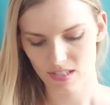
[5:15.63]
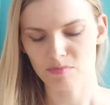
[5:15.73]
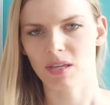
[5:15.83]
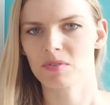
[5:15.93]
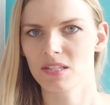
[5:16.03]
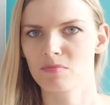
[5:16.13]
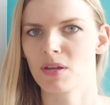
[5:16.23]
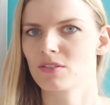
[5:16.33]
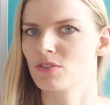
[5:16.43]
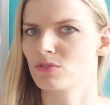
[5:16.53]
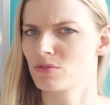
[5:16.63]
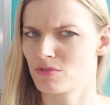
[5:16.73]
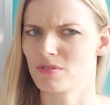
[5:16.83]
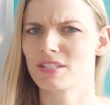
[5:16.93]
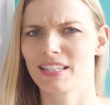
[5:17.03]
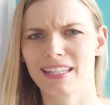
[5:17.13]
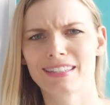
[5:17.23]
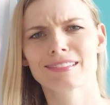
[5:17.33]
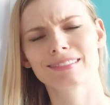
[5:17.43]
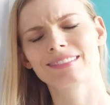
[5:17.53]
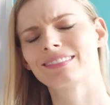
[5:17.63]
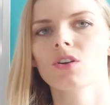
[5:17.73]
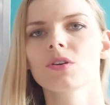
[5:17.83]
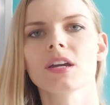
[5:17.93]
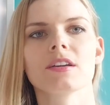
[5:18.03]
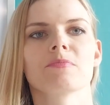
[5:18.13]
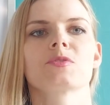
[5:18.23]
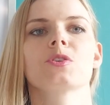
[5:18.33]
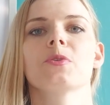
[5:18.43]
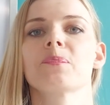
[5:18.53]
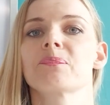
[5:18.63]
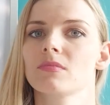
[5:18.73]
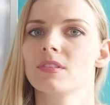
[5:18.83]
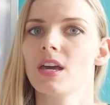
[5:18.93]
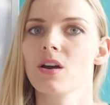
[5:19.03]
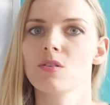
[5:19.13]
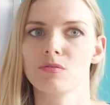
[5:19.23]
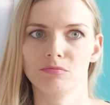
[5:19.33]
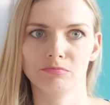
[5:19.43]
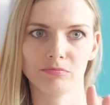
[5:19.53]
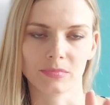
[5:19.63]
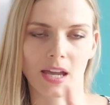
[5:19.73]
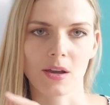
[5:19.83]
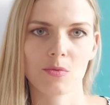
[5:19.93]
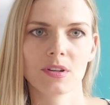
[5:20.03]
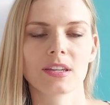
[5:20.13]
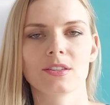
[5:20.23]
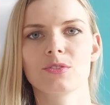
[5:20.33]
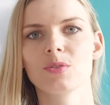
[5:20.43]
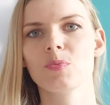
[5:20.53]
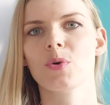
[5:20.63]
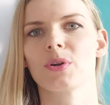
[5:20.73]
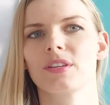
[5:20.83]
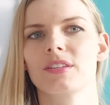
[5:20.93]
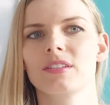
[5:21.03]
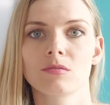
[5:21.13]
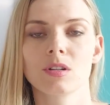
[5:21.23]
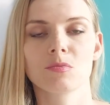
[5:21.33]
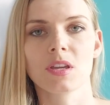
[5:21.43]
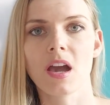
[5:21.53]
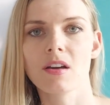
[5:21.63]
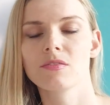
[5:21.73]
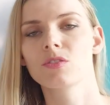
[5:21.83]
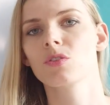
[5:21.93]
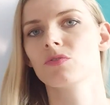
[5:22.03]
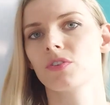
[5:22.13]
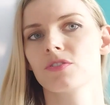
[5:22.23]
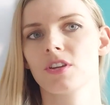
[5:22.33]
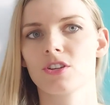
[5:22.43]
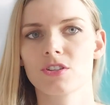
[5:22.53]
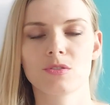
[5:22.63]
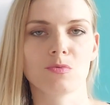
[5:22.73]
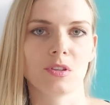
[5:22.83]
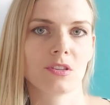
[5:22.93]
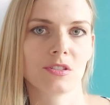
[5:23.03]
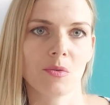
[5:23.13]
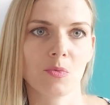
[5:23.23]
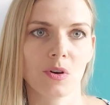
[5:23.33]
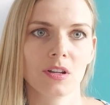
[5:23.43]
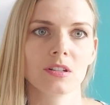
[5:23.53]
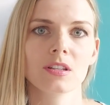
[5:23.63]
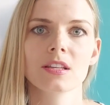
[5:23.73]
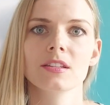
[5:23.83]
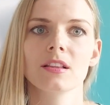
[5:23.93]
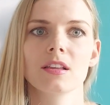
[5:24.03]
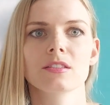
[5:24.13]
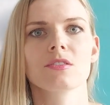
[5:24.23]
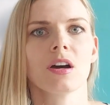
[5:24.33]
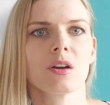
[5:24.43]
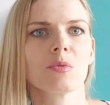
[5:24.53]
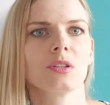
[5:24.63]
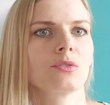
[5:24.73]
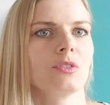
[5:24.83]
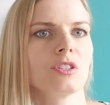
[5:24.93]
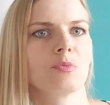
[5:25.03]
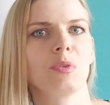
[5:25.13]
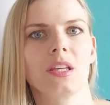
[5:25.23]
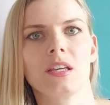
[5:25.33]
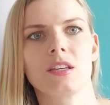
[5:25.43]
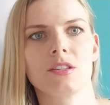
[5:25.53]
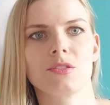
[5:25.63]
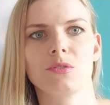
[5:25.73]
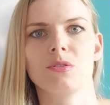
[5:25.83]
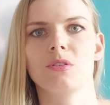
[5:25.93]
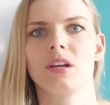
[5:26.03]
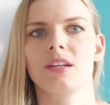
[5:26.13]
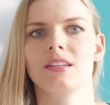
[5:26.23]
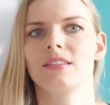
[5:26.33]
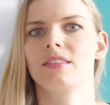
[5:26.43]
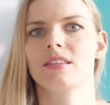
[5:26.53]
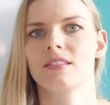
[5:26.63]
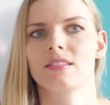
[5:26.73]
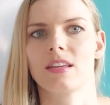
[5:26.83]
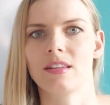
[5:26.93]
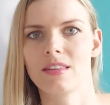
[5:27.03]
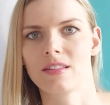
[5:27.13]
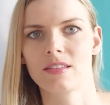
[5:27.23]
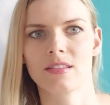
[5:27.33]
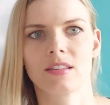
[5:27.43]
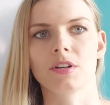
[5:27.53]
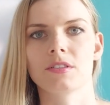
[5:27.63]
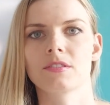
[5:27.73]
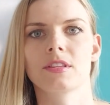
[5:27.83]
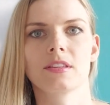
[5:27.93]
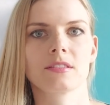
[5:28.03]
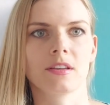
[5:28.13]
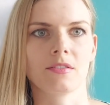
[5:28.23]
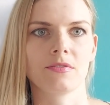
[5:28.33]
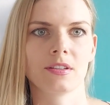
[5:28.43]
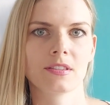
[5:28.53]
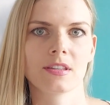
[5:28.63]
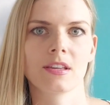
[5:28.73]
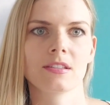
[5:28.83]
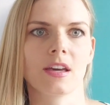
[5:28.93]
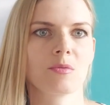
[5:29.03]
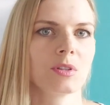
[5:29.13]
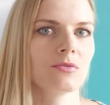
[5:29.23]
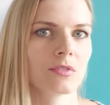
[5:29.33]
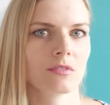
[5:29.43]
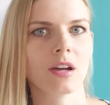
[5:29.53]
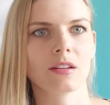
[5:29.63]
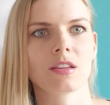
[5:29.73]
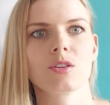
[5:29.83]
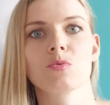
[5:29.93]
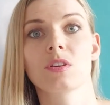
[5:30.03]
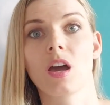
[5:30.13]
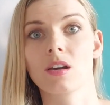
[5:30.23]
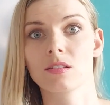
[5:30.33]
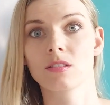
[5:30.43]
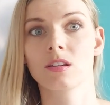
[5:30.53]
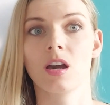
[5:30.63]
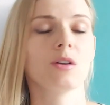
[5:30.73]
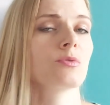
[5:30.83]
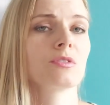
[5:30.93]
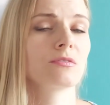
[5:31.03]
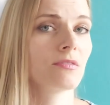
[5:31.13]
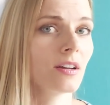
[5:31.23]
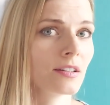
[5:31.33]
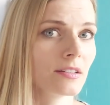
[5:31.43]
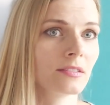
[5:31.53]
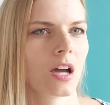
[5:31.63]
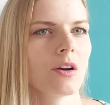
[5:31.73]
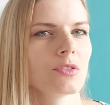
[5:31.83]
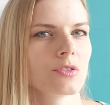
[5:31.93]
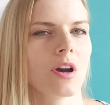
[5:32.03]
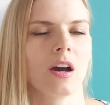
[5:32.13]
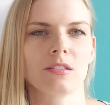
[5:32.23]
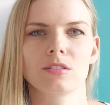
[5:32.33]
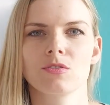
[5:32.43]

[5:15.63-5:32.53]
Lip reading: Sometimes it's better not to translate. Okay, so now I want to get to the point. When we have a conversation with someone, they tell us, oh, I went to this place, or I did this and this. For instance, a friend says, I went for a run, and you want to ask, how was your run? How do you ask?